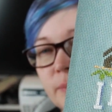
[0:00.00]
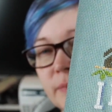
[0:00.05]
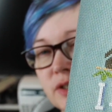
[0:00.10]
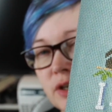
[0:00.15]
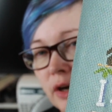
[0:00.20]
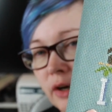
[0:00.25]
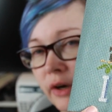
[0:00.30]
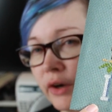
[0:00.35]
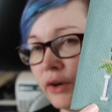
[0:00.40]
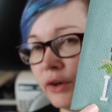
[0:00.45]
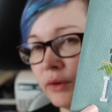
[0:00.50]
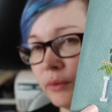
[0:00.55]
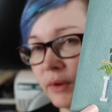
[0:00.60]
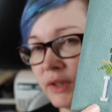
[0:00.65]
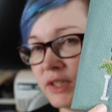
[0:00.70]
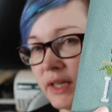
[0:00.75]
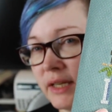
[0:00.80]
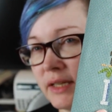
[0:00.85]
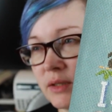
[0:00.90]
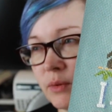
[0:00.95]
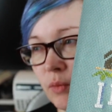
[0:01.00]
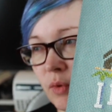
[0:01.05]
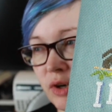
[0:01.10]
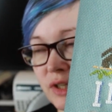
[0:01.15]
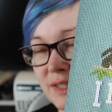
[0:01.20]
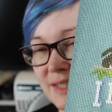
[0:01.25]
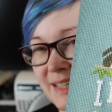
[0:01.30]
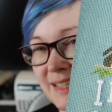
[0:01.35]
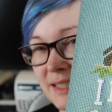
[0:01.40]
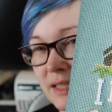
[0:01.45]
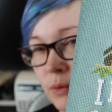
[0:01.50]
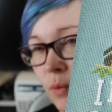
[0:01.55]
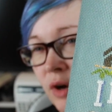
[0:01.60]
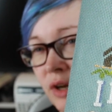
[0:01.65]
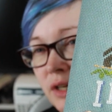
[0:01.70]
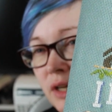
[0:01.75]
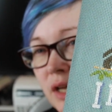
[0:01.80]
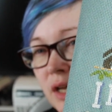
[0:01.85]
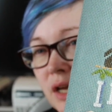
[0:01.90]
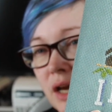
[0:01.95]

bit darker, which is 161,